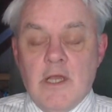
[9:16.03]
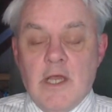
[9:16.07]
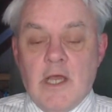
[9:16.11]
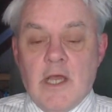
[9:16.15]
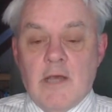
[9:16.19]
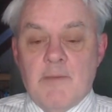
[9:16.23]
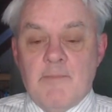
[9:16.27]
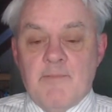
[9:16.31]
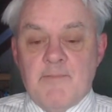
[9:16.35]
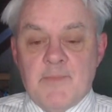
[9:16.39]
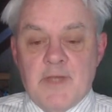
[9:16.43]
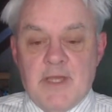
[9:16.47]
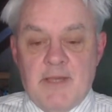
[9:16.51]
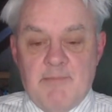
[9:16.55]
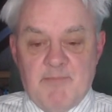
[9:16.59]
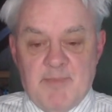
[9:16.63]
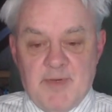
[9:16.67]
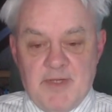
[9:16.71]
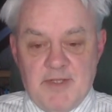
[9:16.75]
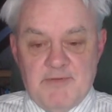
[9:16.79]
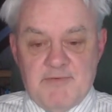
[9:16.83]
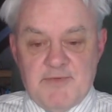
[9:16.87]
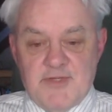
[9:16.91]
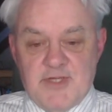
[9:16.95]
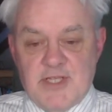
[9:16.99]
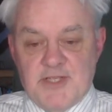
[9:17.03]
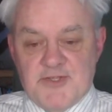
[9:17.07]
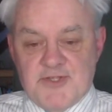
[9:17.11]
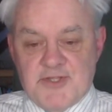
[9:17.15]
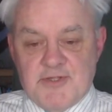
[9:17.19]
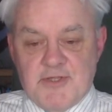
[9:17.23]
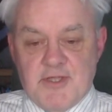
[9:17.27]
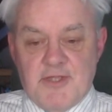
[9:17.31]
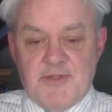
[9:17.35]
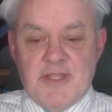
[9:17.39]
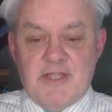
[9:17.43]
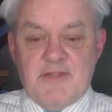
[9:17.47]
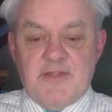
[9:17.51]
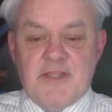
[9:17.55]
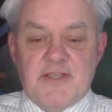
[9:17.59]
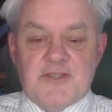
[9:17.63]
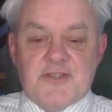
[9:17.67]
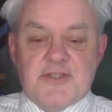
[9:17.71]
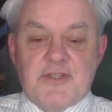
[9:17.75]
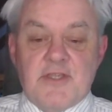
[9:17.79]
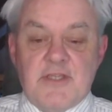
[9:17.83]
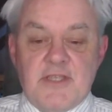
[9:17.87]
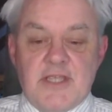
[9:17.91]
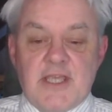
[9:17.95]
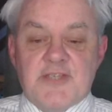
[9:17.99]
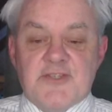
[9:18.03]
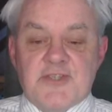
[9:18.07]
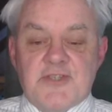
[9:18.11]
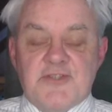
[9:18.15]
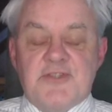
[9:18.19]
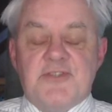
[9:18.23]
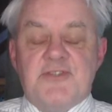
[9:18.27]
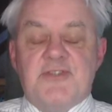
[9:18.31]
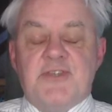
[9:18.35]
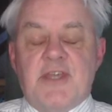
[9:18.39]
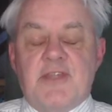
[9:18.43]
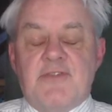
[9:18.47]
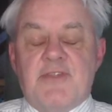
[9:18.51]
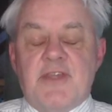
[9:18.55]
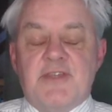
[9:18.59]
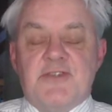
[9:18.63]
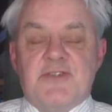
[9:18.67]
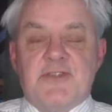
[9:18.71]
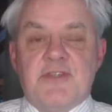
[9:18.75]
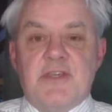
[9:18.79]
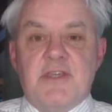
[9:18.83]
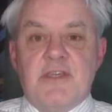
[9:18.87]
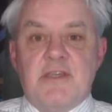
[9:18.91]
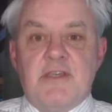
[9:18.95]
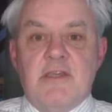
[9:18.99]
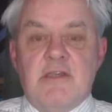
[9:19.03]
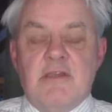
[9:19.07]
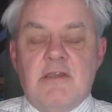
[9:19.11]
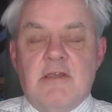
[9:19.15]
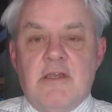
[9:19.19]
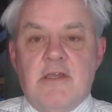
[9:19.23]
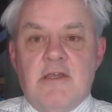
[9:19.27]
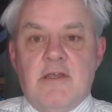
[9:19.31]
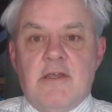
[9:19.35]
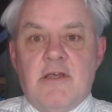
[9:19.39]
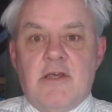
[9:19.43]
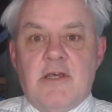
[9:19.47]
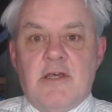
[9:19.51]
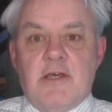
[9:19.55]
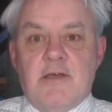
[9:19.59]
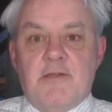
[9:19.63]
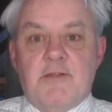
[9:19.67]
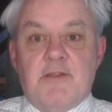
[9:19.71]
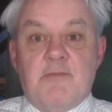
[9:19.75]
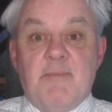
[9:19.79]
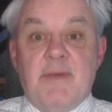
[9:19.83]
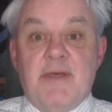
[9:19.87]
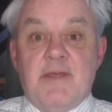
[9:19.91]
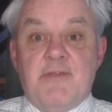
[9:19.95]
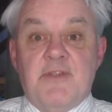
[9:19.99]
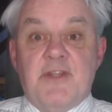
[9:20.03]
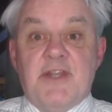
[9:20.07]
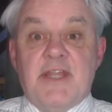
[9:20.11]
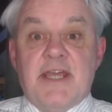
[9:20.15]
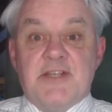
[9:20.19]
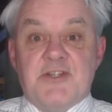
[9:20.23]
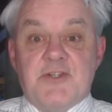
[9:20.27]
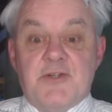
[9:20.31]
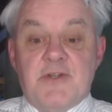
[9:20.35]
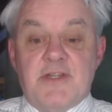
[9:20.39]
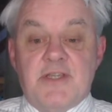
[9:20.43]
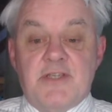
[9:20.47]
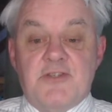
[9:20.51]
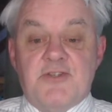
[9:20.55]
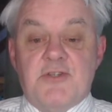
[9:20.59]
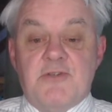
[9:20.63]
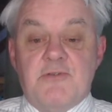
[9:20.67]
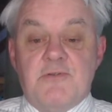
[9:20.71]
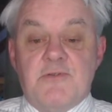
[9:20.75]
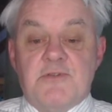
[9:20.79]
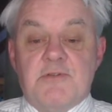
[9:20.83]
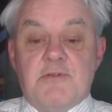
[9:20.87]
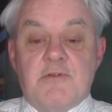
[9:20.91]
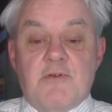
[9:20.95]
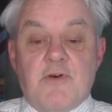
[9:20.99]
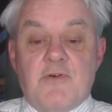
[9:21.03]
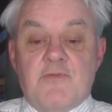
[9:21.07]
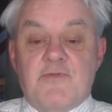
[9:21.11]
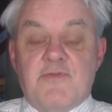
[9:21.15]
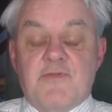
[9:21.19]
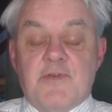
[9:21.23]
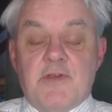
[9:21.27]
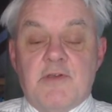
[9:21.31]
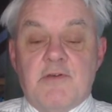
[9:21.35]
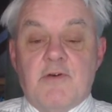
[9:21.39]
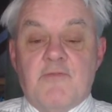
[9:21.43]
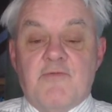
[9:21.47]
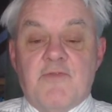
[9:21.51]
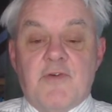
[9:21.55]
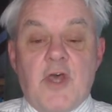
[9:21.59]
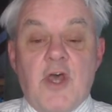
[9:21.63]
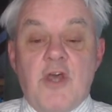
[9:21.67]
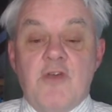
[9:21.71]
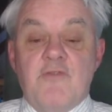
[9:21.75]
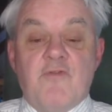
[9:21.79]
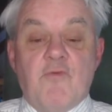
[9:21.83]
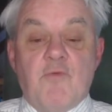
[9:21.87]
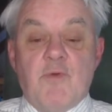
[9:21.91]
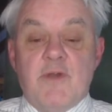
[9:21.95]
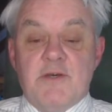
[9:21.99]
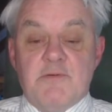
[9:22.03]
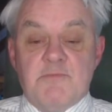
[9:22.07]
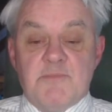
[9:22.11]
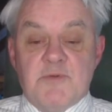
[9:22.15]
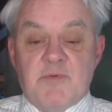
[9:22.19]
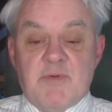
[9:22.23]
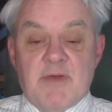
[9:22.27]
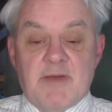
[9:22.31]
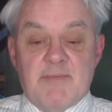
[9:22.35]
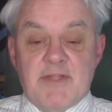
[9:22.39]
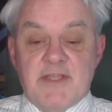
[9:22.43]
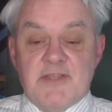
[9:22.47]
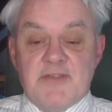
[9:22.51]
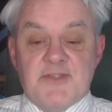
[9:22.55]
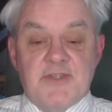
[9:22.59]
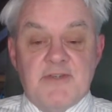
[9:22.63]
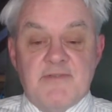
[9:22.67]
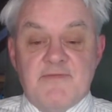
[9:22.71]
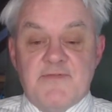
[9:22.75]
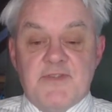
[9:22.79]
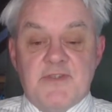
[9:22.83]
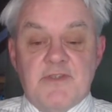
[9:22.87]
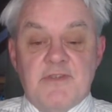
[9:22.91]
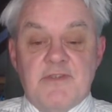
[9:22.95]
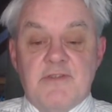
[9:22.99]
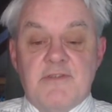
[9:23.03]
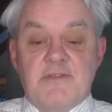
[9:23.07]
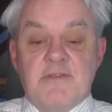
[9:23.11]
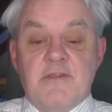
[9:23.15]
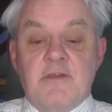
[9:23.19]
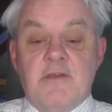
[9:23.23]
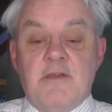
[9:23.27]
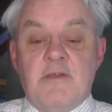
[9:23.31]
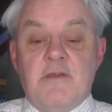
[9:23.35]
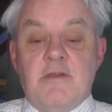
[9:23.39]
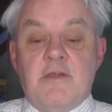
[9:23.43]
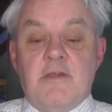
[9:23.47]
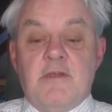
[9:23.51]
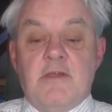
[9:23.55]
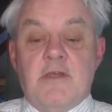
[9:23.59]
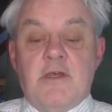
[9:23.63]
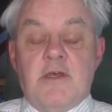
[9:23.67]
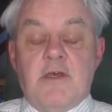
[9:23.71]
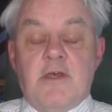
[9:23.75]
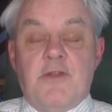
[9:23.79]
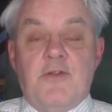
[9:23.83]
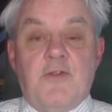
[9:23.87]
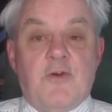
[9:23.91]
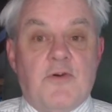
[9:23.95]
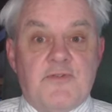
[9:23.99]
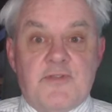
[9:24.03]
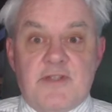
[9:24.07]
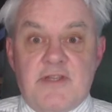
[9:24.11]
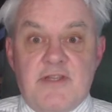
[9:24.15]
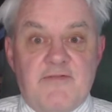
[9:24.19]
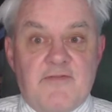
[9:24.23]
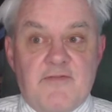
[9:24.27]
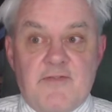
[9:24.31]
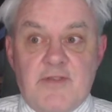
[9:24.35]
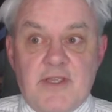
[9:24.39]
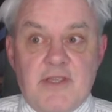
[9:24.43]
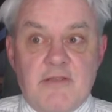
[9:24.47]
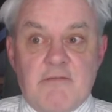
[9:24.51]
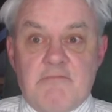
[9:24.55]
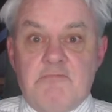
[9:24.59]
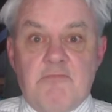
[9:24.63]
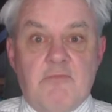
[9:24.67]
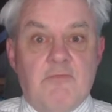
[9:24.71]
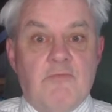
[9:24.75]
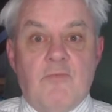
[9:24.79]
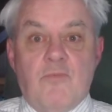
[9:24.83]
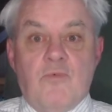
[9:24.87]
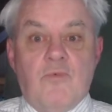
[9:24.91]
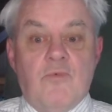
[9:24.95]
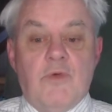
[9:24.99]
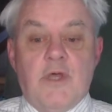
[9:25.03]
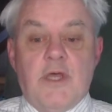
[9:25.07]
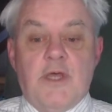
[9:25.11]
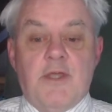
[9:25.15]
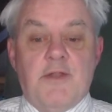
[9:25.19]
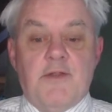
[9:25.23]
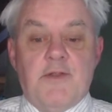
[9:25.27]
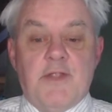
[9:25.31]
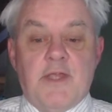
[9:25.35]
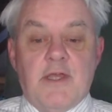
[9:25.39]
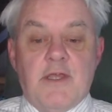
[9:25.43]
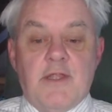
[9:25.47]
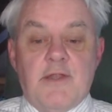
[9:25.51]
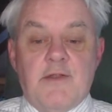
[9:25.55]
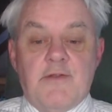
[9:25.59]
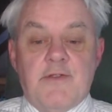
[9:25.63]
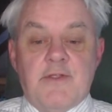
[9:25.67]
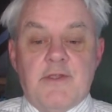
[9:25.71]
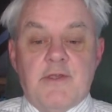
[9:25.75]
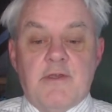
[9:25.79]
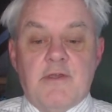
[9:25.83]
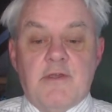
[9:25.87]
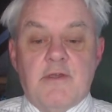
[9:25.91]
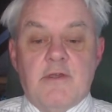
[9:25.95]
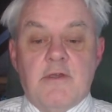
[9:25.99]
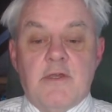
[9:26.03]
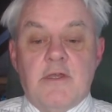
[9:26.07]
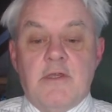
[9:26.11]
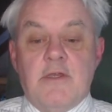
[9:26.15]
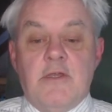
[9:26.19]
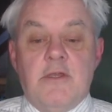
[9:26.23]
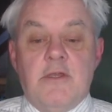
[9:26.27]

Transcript: And then there's as I said, there's the national issues of overwhelmed public services not delivering, and the